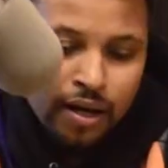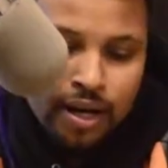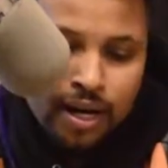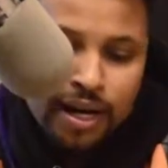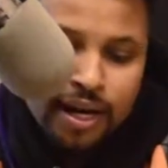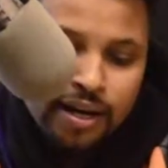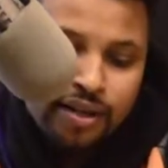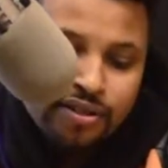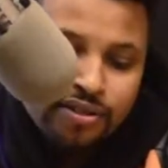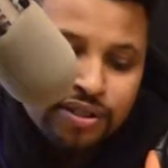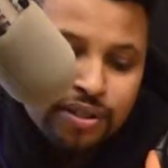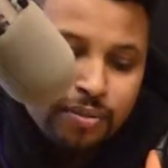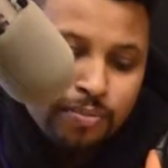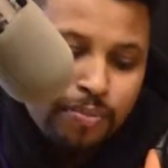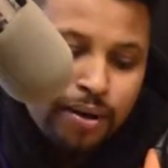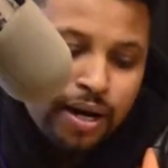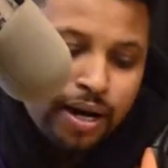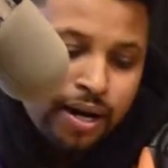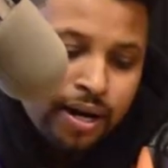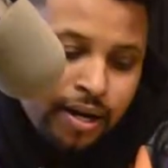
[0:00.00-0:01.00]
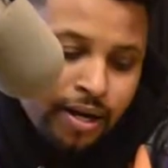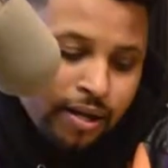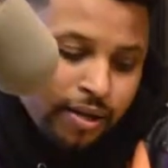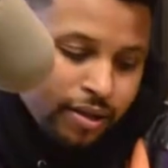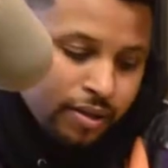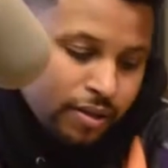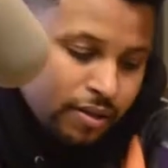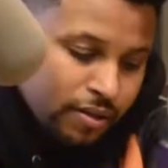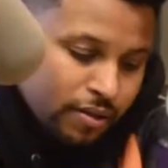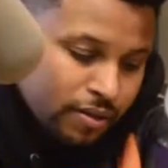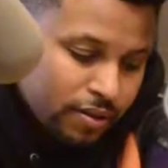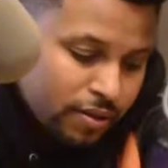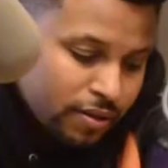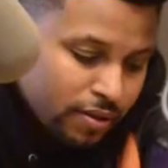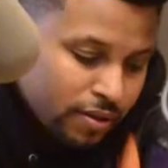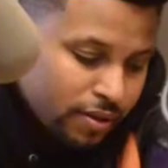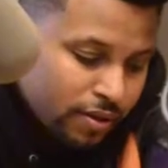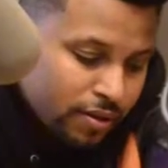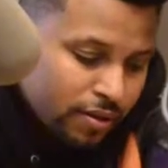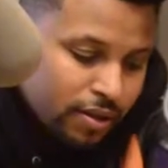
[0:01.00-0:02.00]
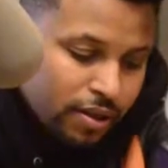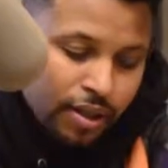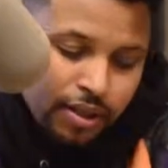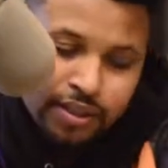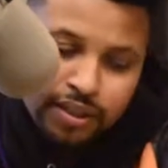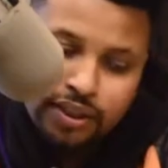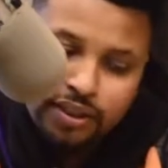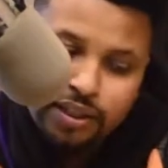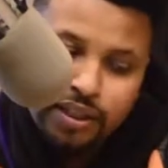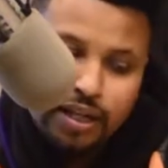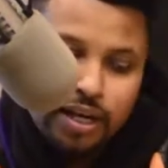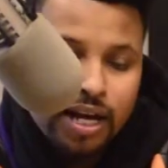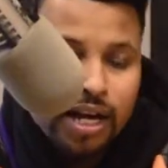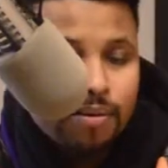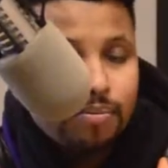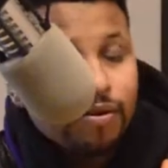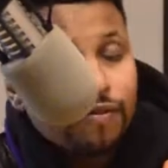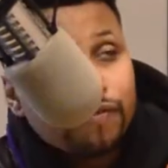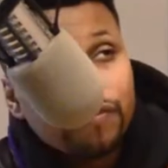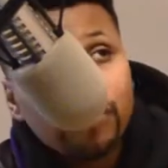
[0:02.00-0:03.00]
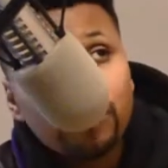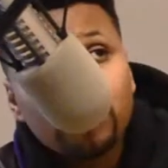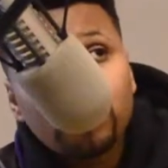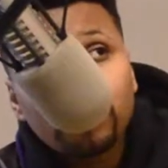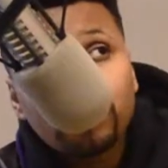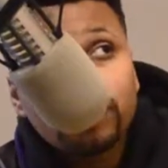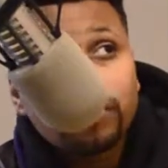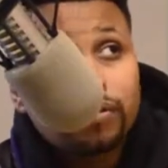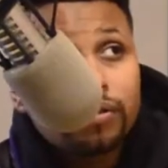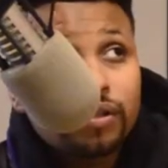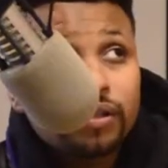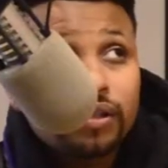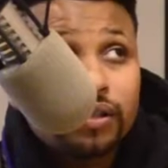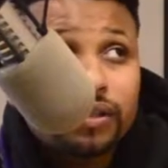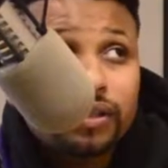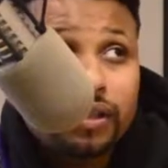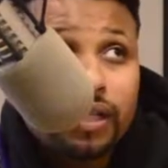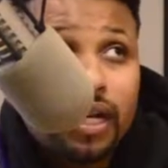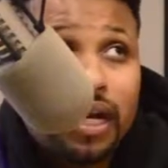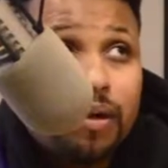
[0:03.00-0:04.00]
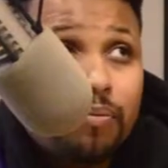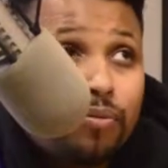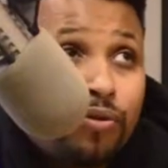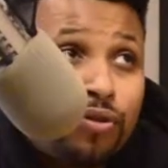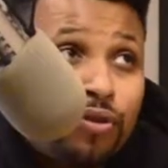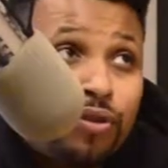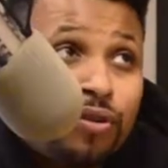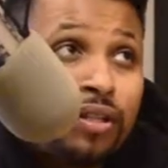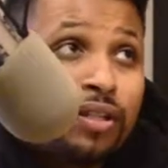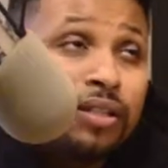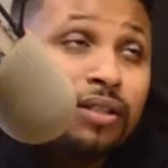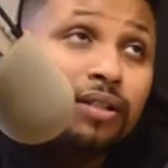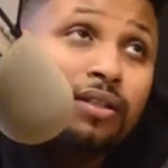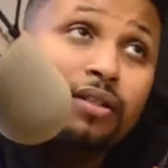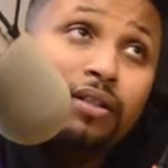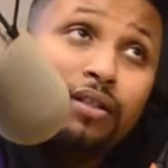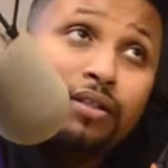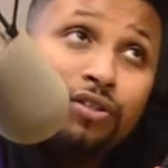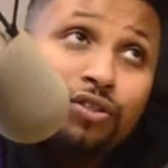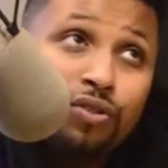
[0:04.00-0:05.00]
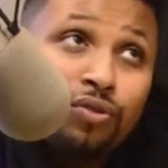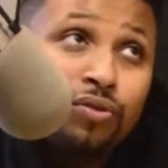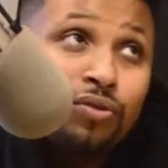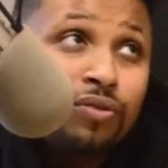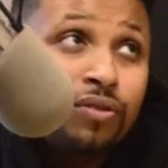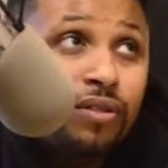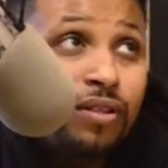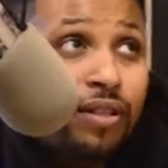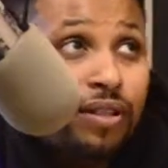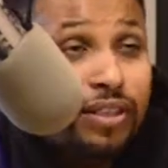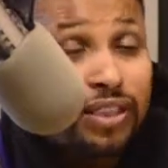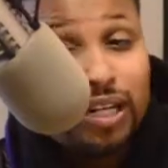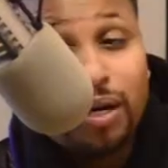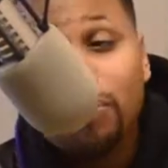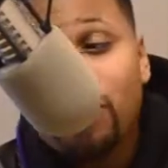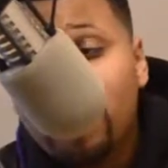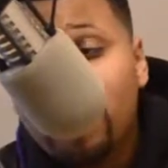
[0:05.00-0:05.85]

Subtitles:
Anderson .Paak, just to name a few. There's a lot more too. Some